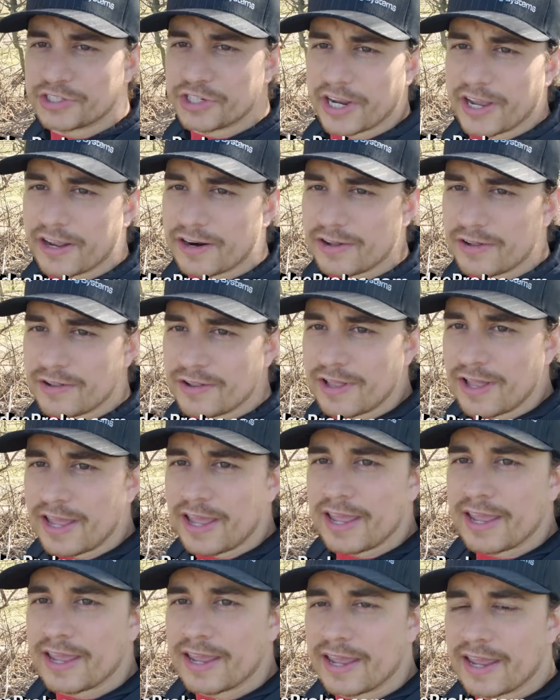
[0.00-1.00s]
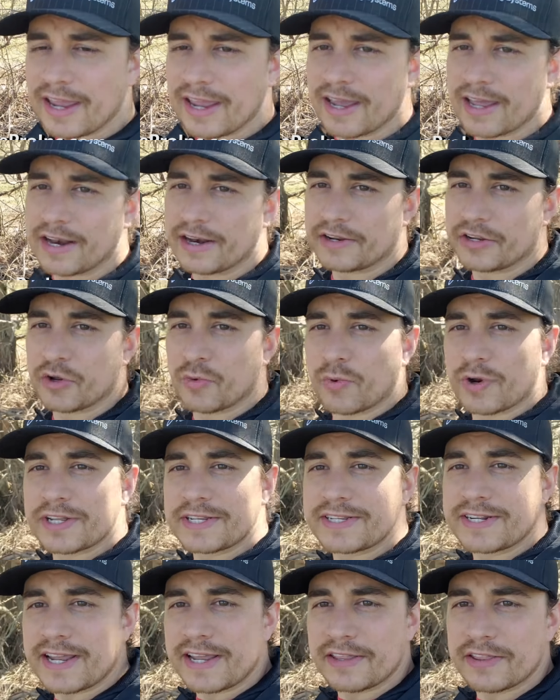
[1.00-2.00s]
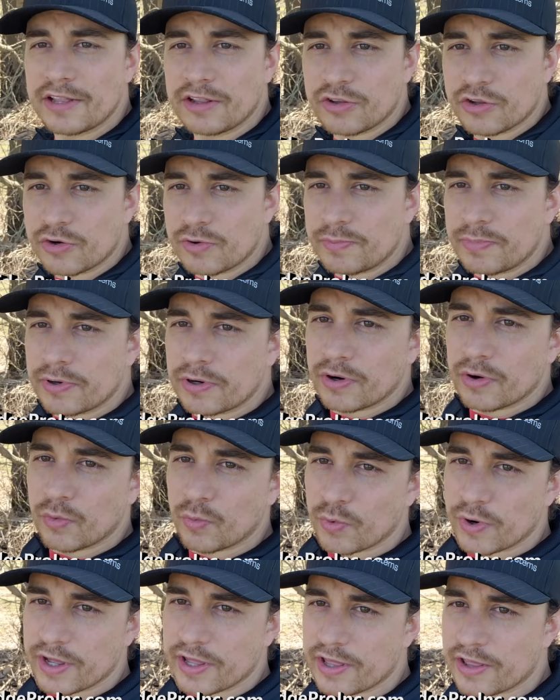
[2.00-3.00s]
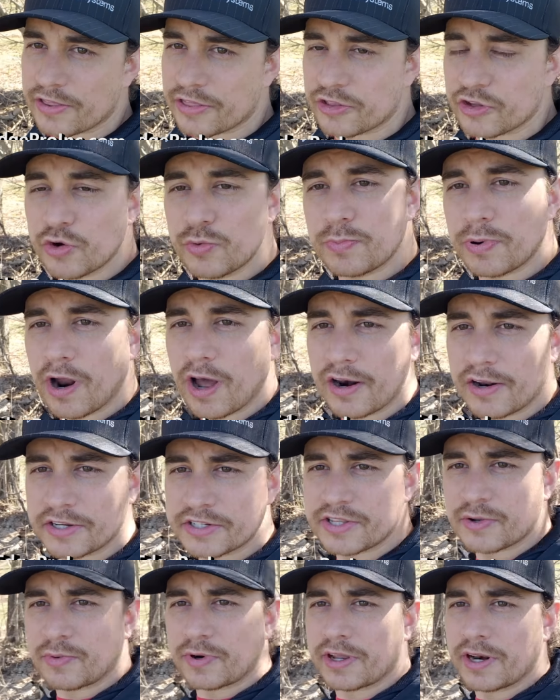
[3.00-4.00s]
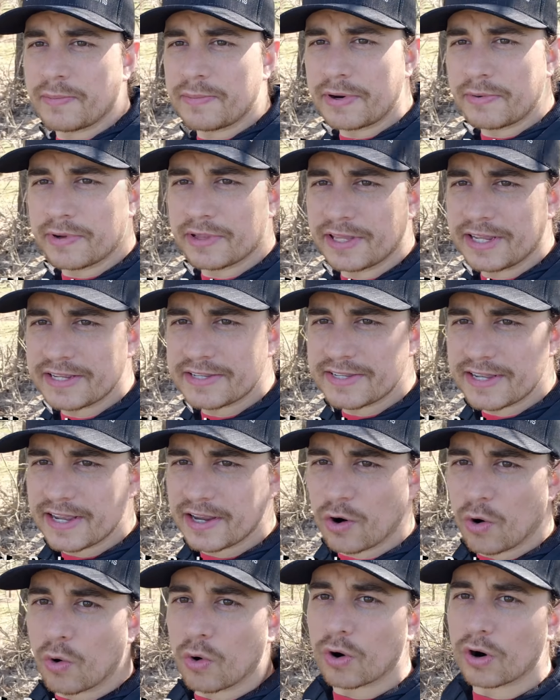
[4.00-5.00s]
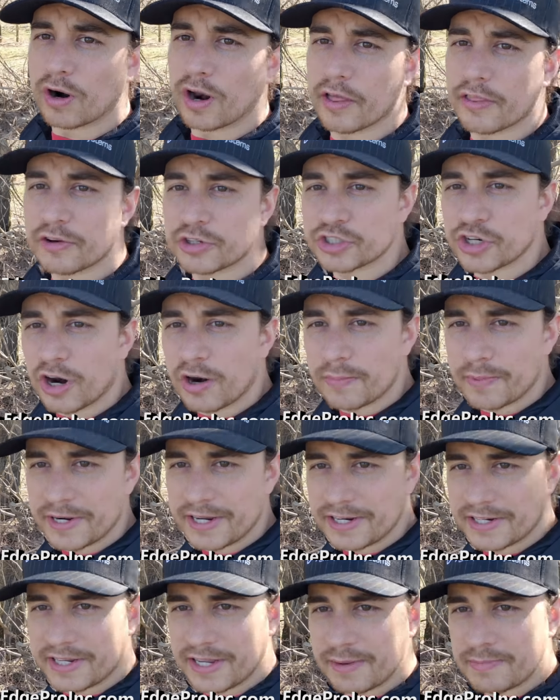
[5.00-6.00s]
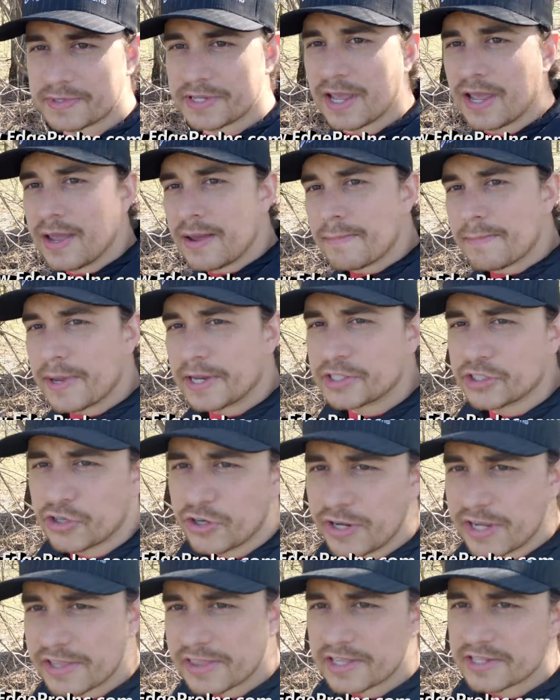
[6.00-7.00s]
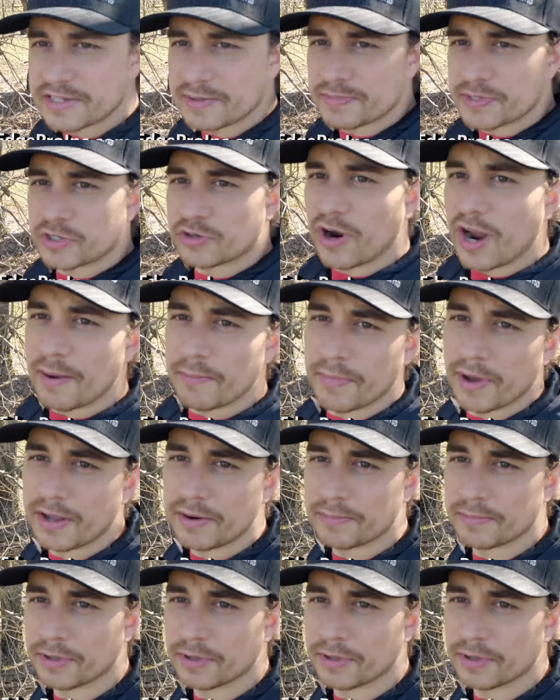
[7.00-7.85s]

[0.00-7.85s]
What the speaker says: channel and you want to stay in the loop with new products that we're going to be releasing or other sharpening tips, make sure you hit the subscribe button